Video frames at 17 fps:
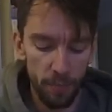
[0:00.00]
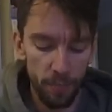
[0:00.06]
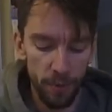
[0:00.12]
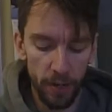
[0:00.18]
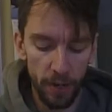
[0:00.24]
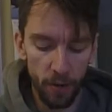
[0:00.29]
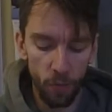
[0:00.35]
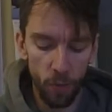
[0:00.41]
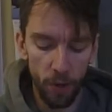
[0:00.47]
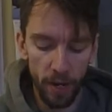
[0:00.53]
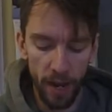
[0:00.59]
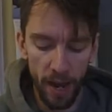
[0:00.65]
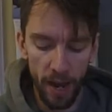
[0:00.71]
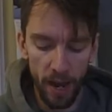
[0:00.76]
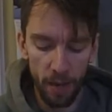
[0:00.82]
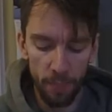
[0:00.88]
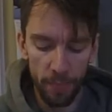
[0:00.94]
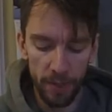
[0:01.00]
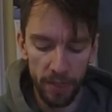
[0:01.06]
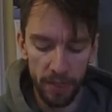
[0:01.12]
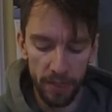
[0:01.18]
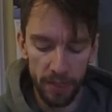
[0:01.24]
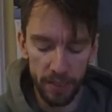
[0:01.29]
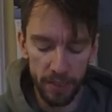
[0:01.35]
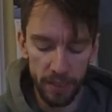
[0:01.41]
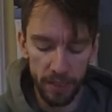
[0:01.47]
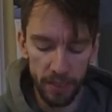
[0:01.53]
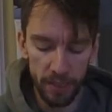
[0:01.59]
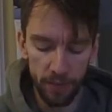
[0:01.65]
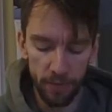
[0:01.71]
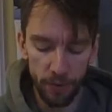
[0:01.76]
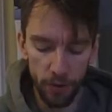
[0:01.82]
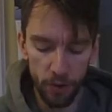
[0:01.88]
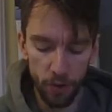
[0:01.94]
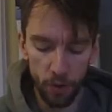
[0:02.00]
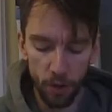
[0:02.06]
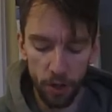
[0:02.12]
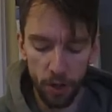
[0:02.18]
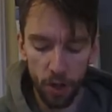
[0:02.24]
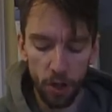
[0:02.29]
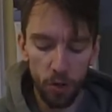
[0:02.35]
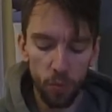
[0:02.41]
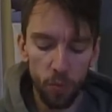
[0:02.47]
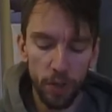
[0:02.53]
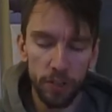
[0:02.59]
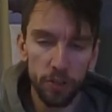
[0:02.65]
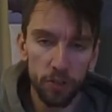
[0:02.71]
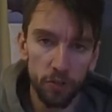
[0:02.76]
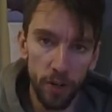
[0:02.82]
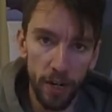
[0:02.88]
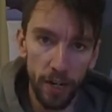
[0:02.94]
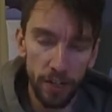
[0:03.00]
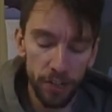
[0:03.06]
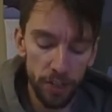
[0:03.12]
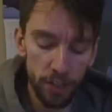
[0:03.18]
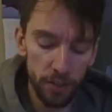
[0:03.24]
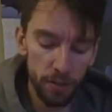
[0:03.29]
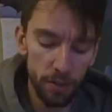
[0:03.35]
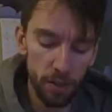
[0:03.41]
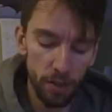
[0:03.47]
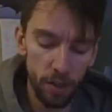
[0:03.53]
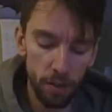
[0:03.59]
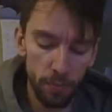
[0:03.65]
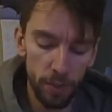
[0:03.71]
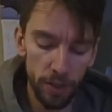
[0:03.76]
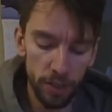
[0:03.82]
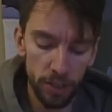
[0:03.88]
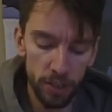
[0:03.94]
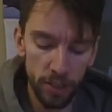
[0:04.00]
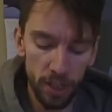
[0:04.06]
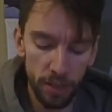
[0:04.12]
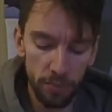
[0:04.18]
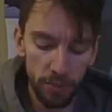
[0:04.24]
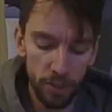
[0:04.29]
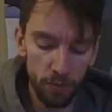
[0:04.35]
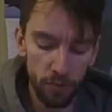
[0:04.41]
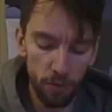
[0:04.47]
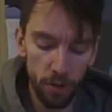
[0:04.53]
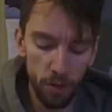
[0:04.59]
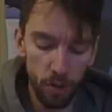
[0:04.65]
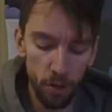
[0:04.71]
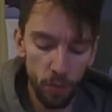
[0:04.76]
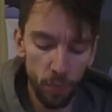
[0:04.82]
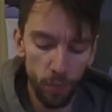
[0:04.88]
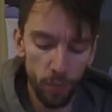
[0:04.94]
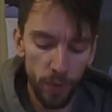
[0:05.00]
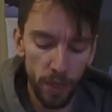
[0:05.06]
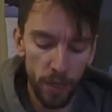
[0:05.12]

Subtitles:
But what happens is if you're going all one direction a bunch of times in a row,